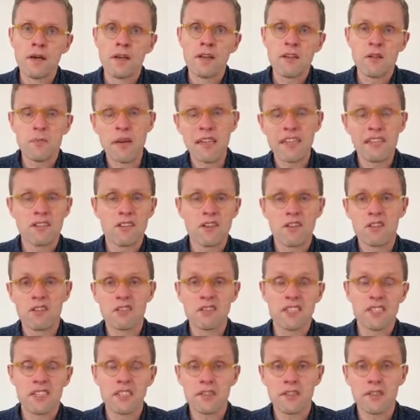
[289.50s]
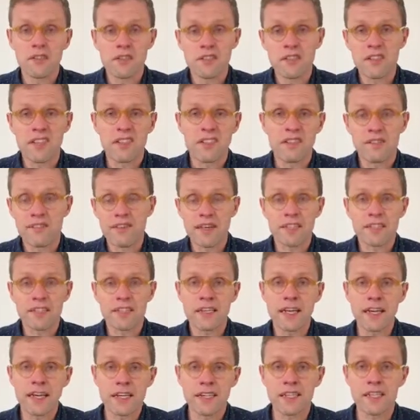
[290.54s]
Your methodology is just a
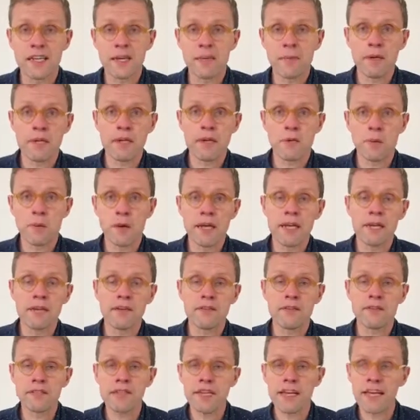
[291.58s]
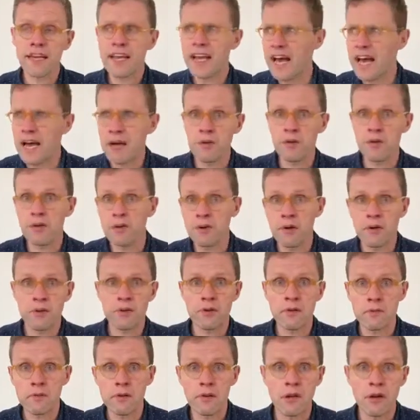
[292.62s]
fancy academic way of saying how you're going
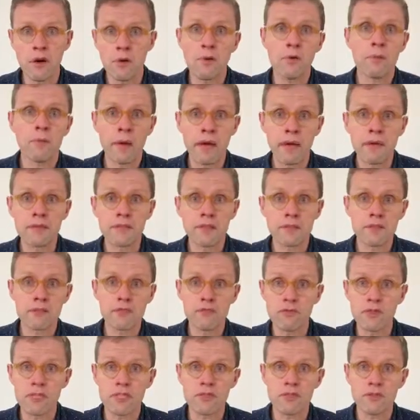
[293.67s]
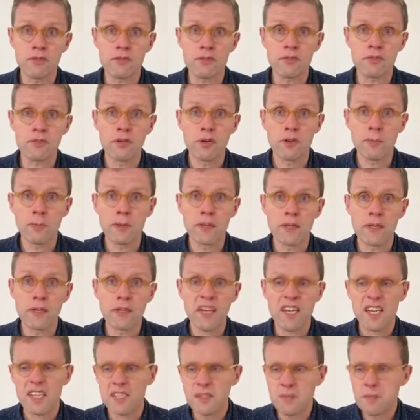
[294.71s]
to go about this research topic.
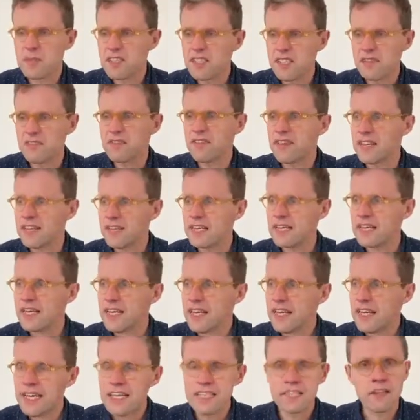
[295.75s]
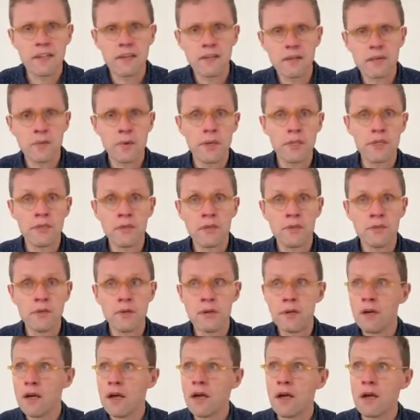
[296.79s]
Specifically, it's like when you
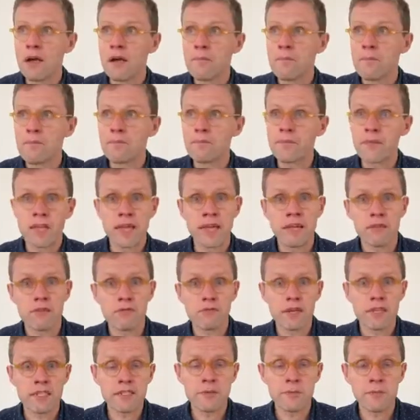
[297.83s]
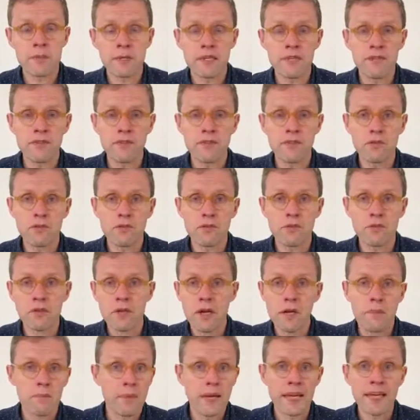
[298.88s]
get a recipe for
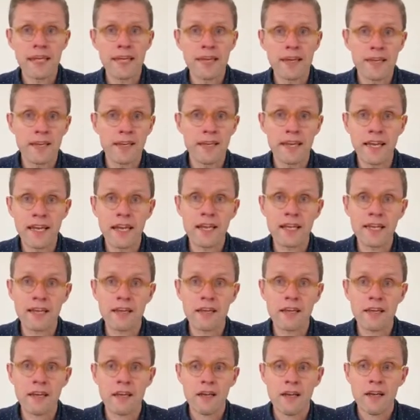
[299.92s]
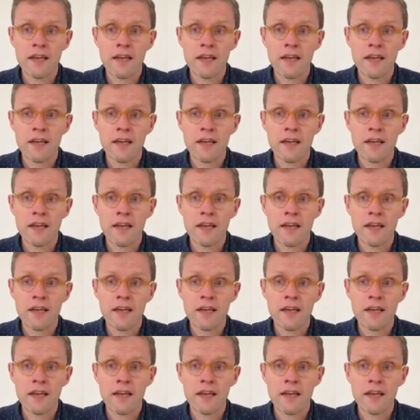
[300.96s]
baking a cake.